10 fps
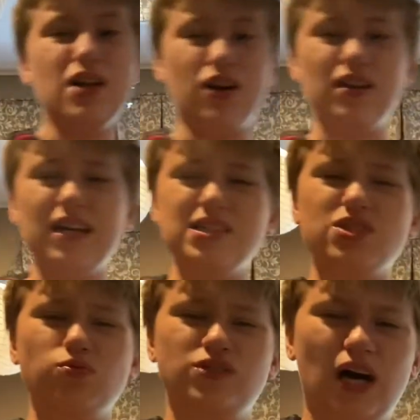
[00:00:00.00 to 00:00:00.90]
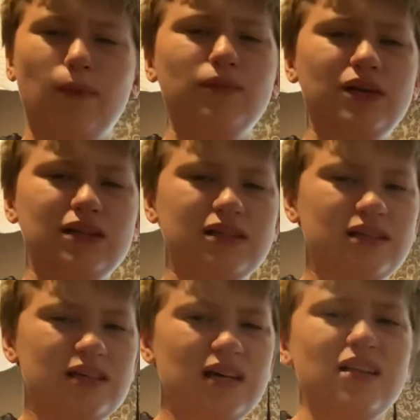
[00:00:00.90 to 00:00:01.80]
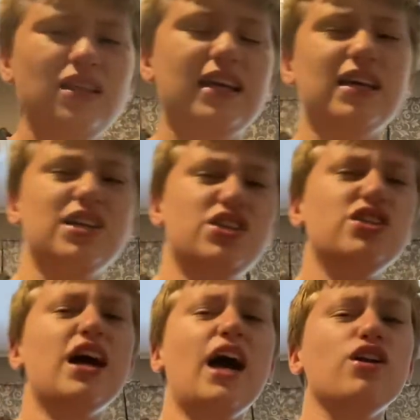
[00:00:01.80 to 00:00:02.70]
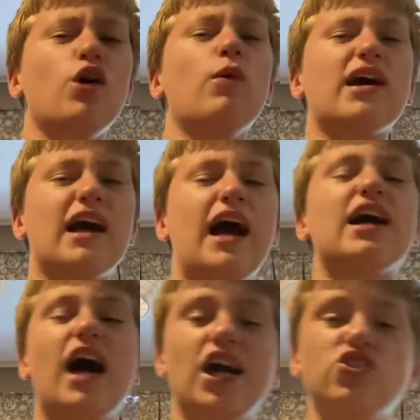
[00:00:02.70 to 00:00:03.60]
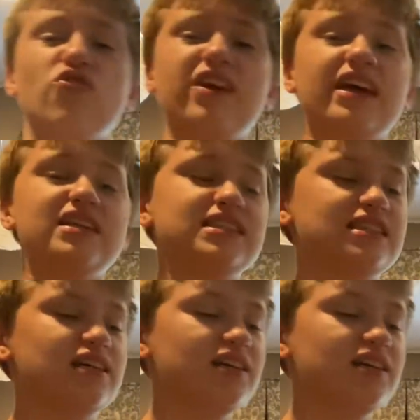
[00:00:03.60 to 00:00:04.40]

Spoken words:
you guys so dumb? Like, do you not know what a country is?